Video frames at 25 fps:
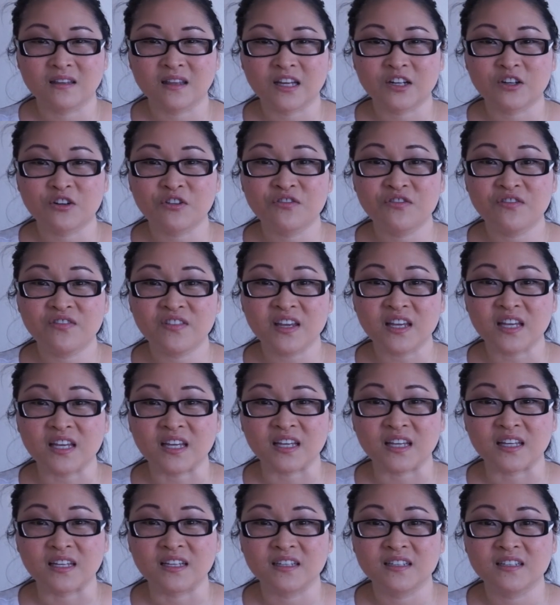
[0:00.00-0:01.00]
The letter
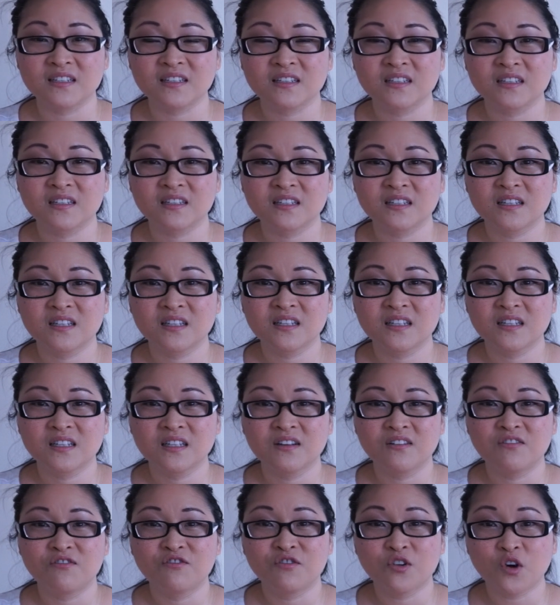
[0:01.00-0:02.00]
V,
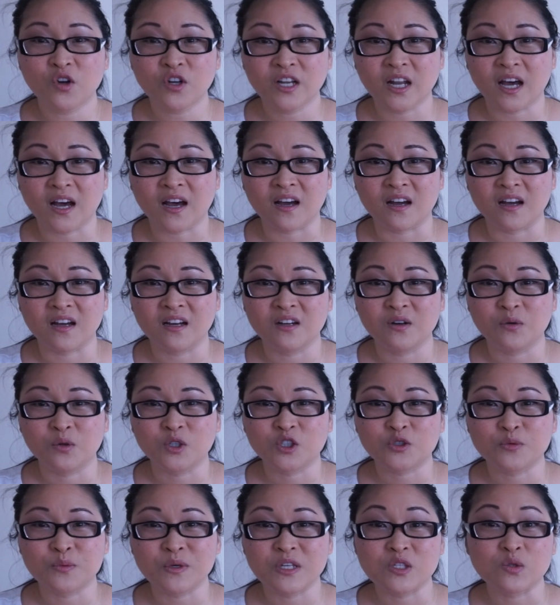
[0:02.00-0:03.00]
voda,
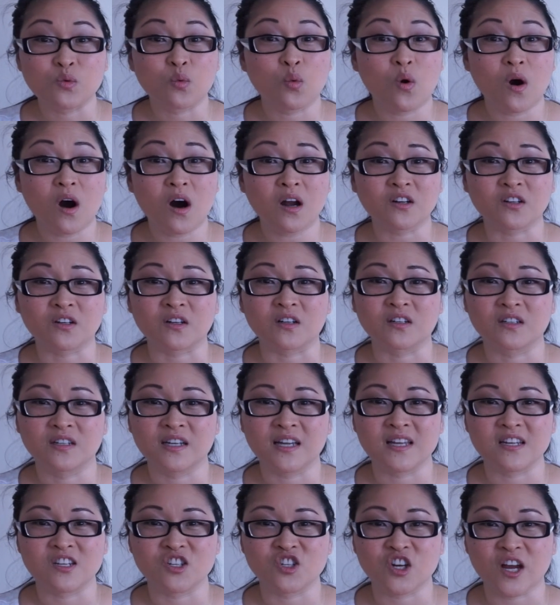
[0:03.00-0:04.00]
which means water
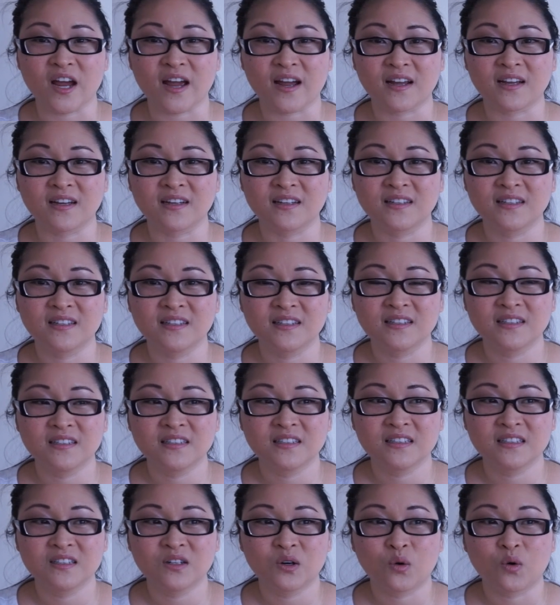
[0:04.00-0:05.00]
in Czech,
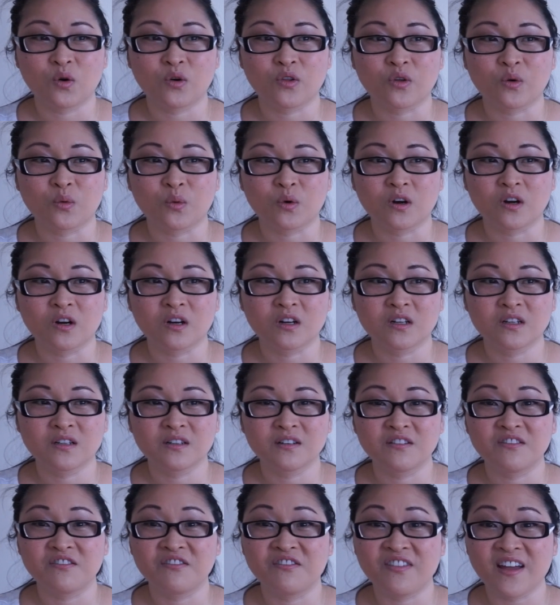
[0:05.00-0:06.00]
or the word
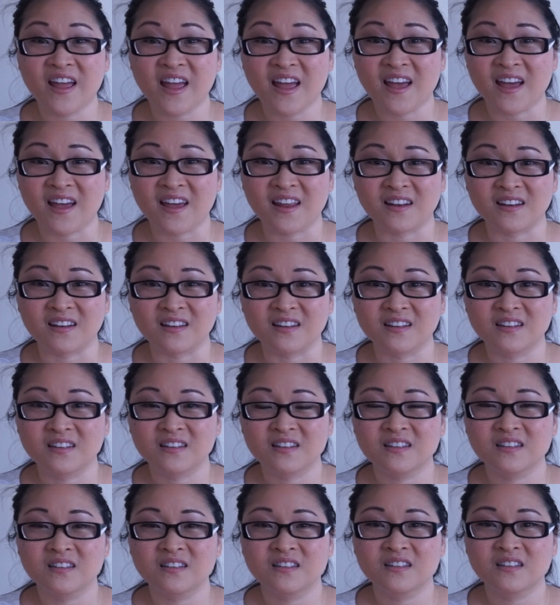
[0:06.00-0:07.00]
van,
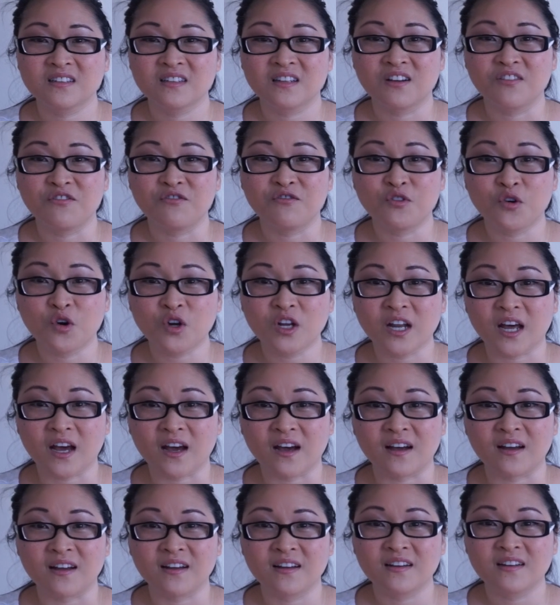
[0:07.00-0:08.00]

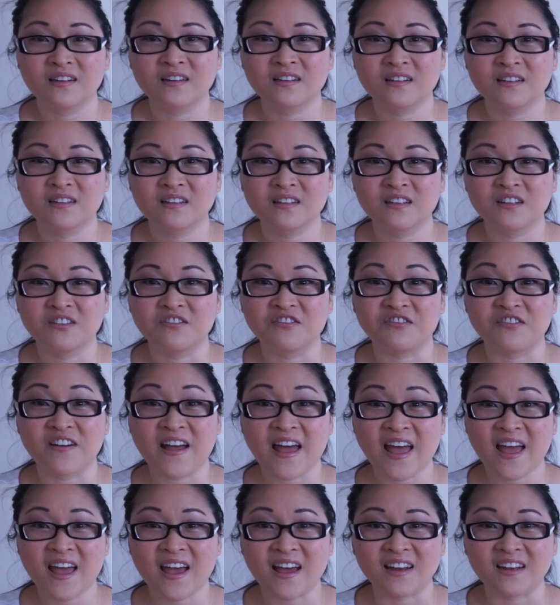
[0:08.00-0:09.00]
voda,
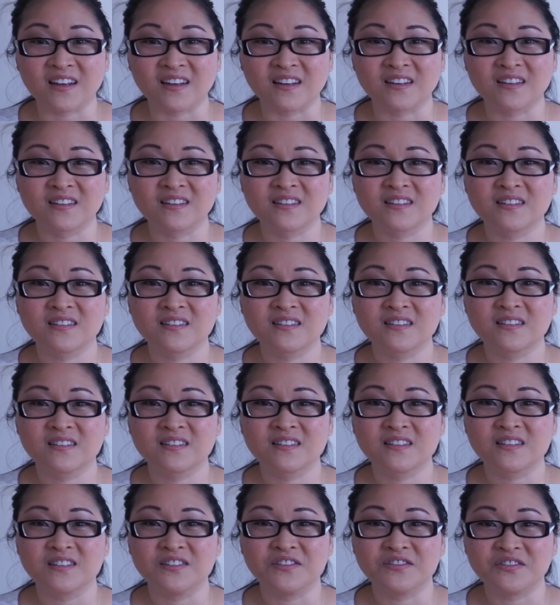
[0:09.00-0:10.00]
van,
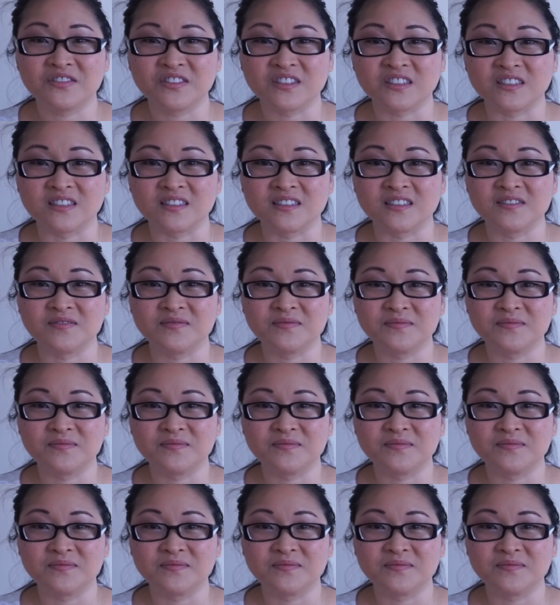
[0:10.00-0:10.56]
V.